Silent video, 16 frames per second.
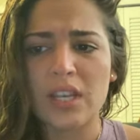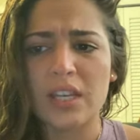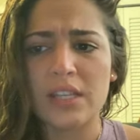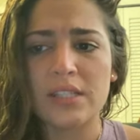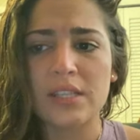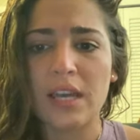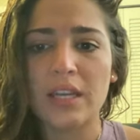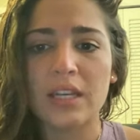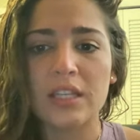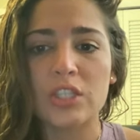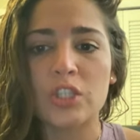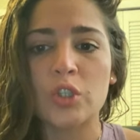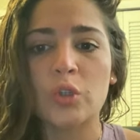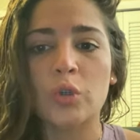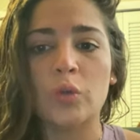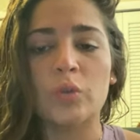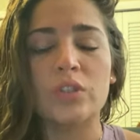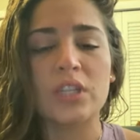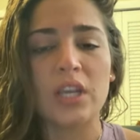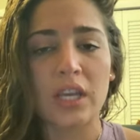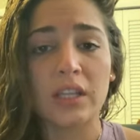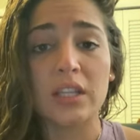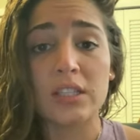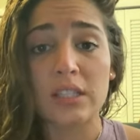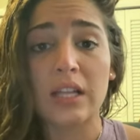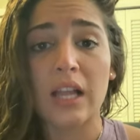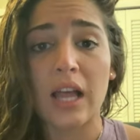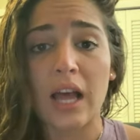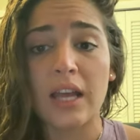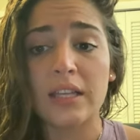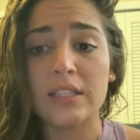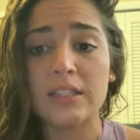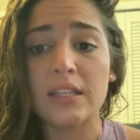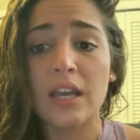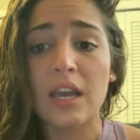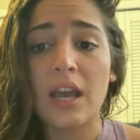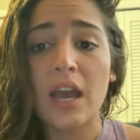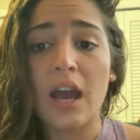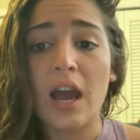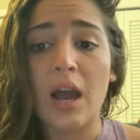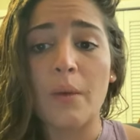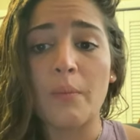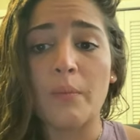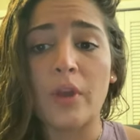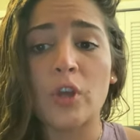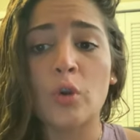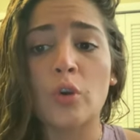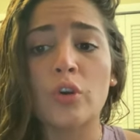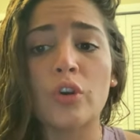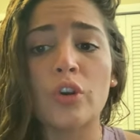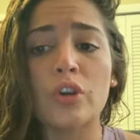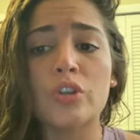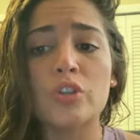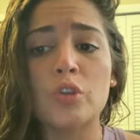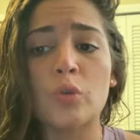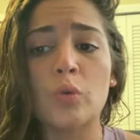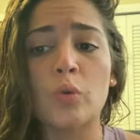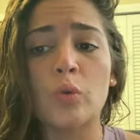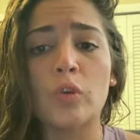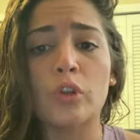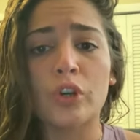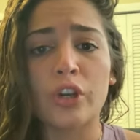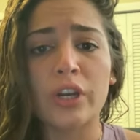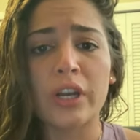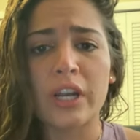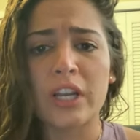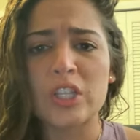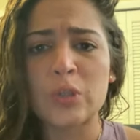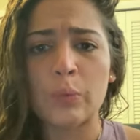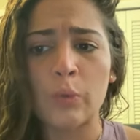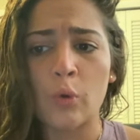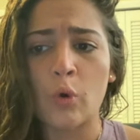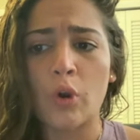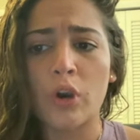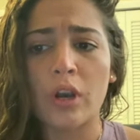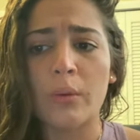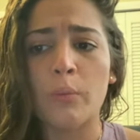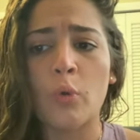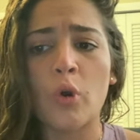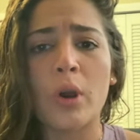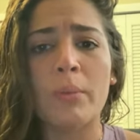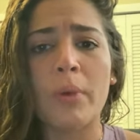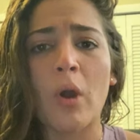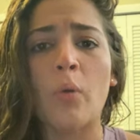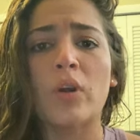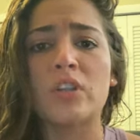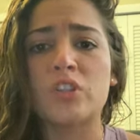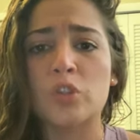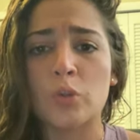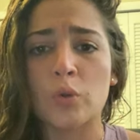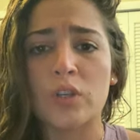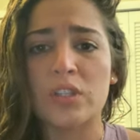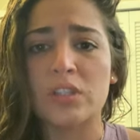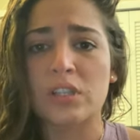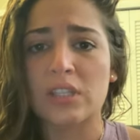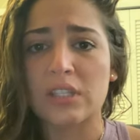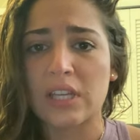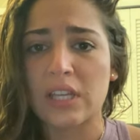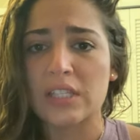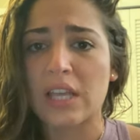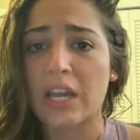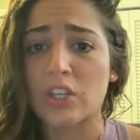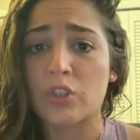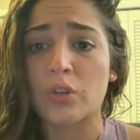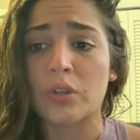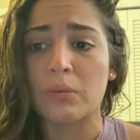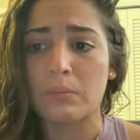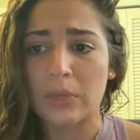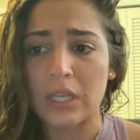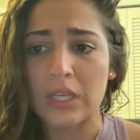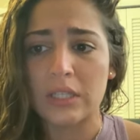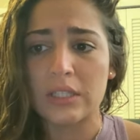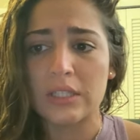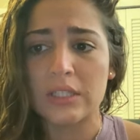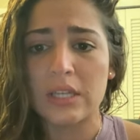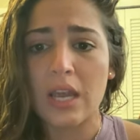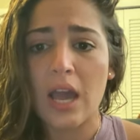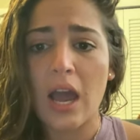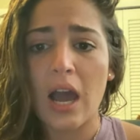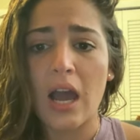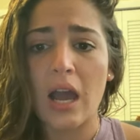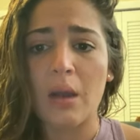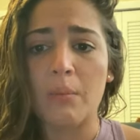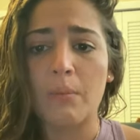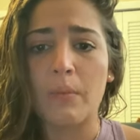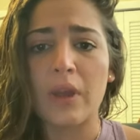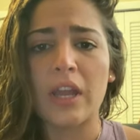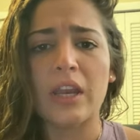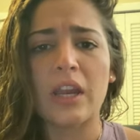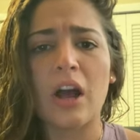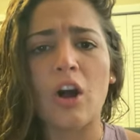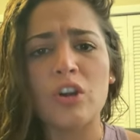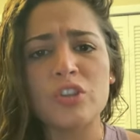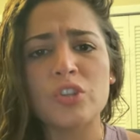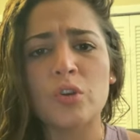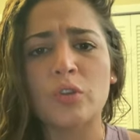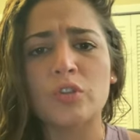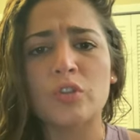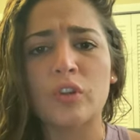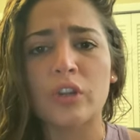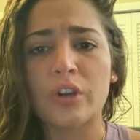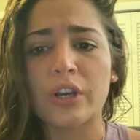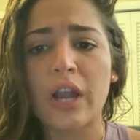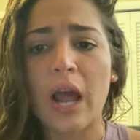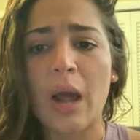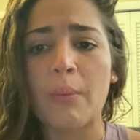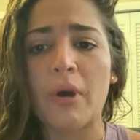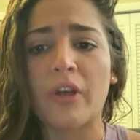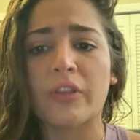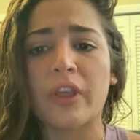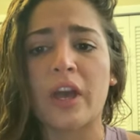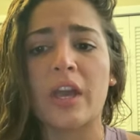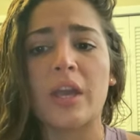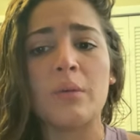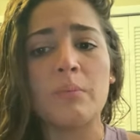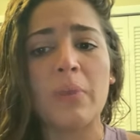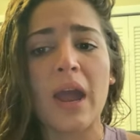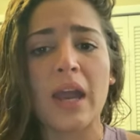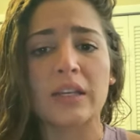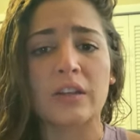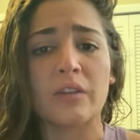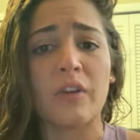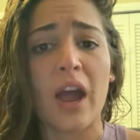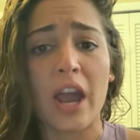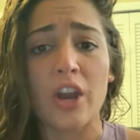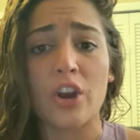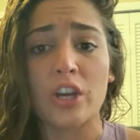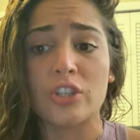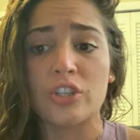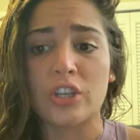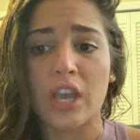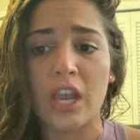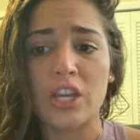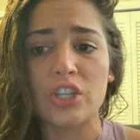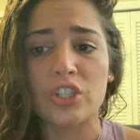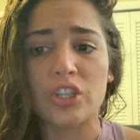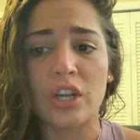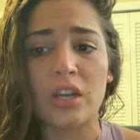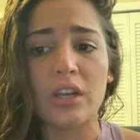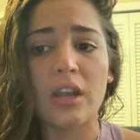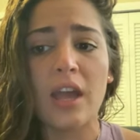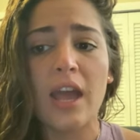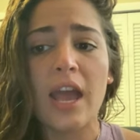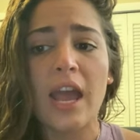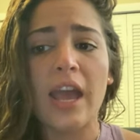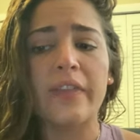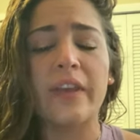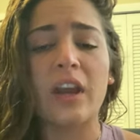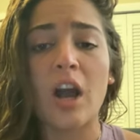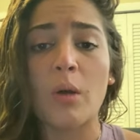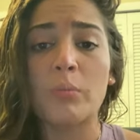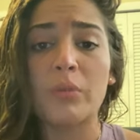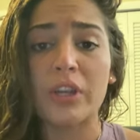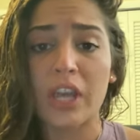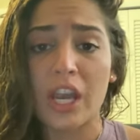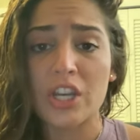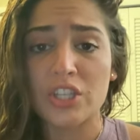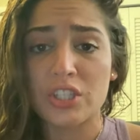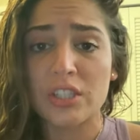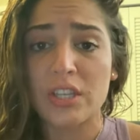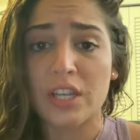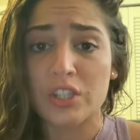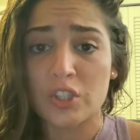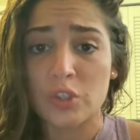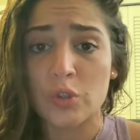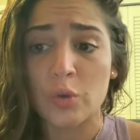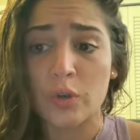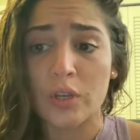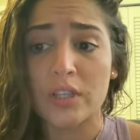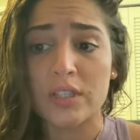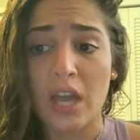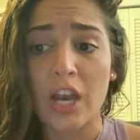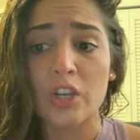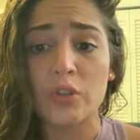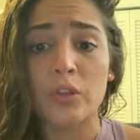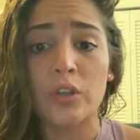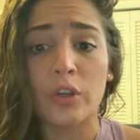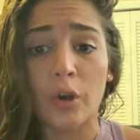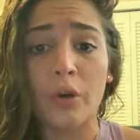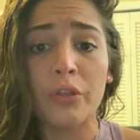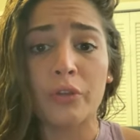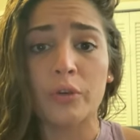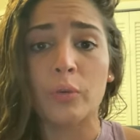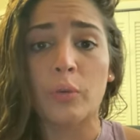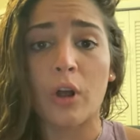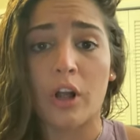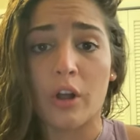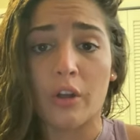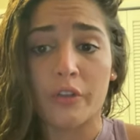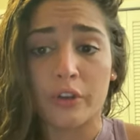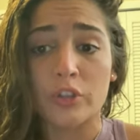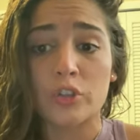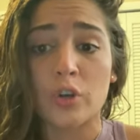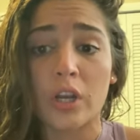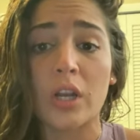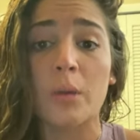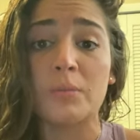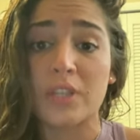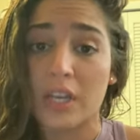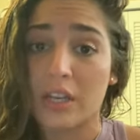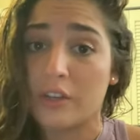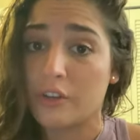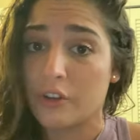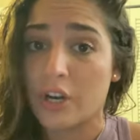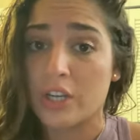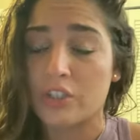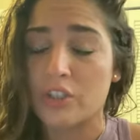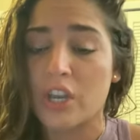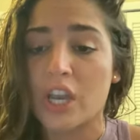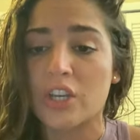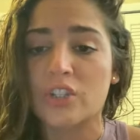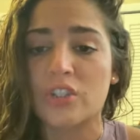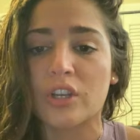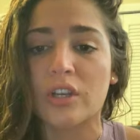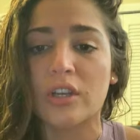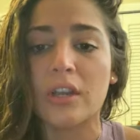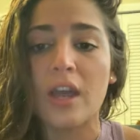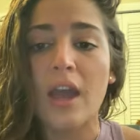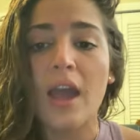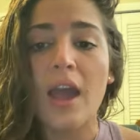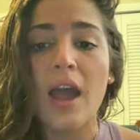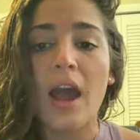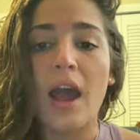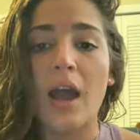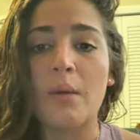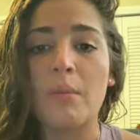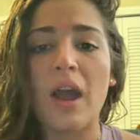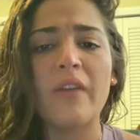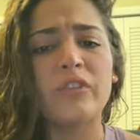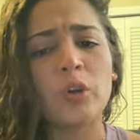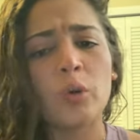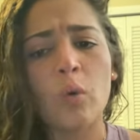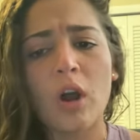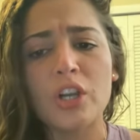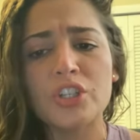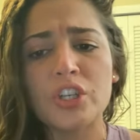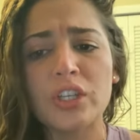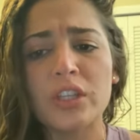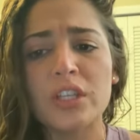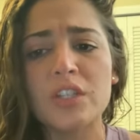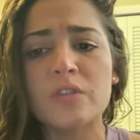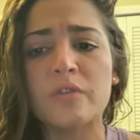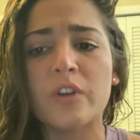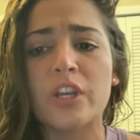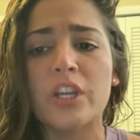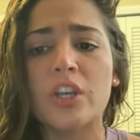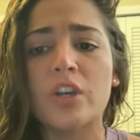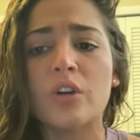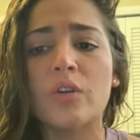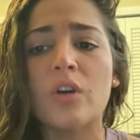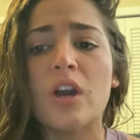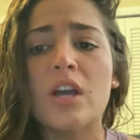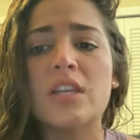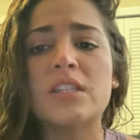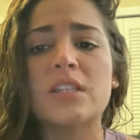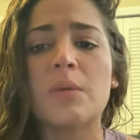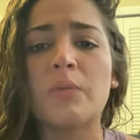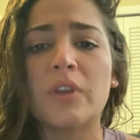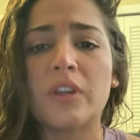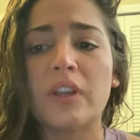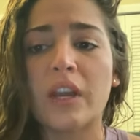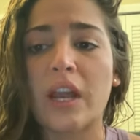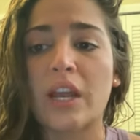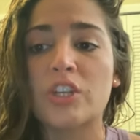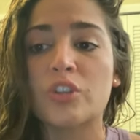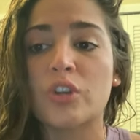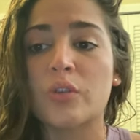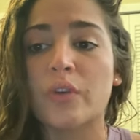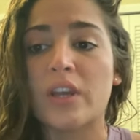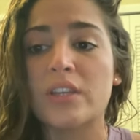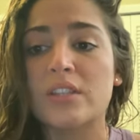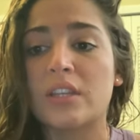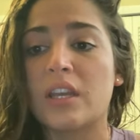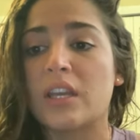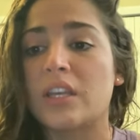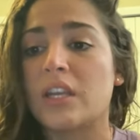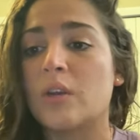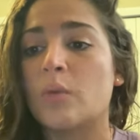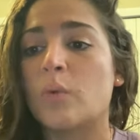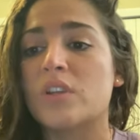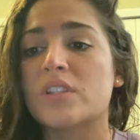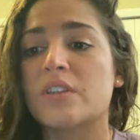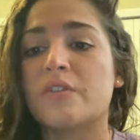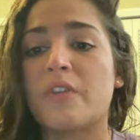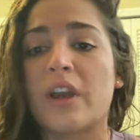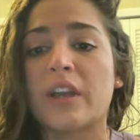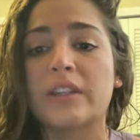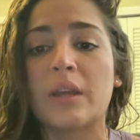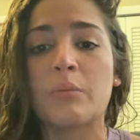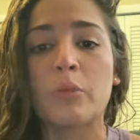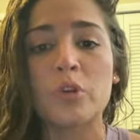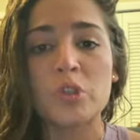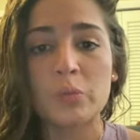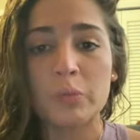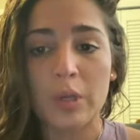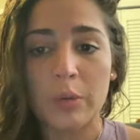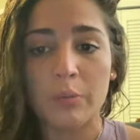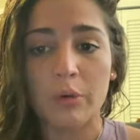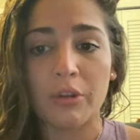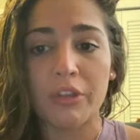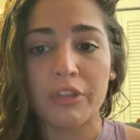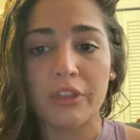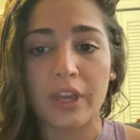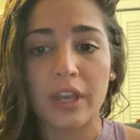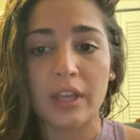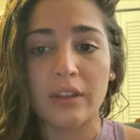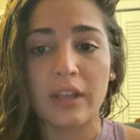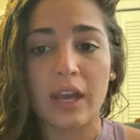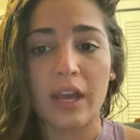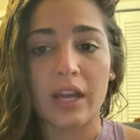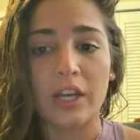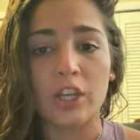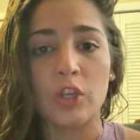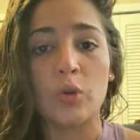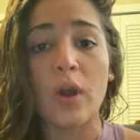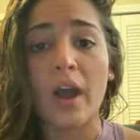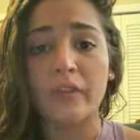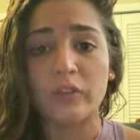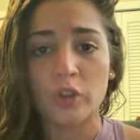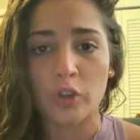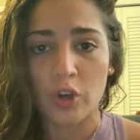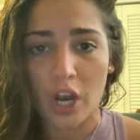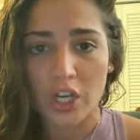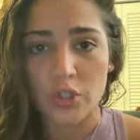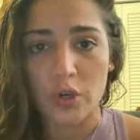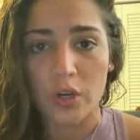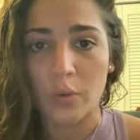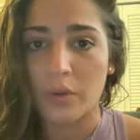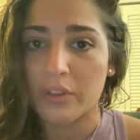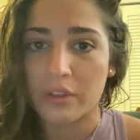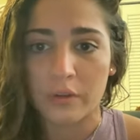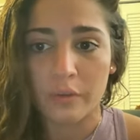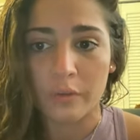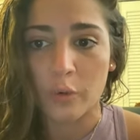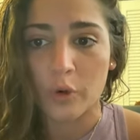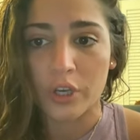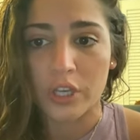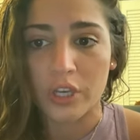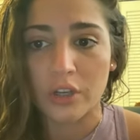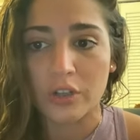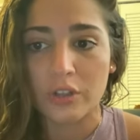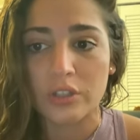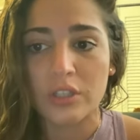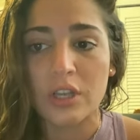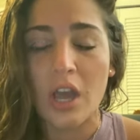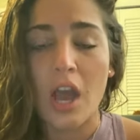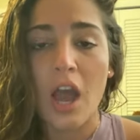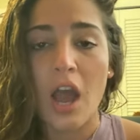I decided to take this class in order to learn and explore more about what student success actually means. And also to learn about the impact of higher education and the complications that students actually go through while they're trying to obtain their education. After watching this video, something that actually resonated was the fact that most people think that you have to graduate within 4 years,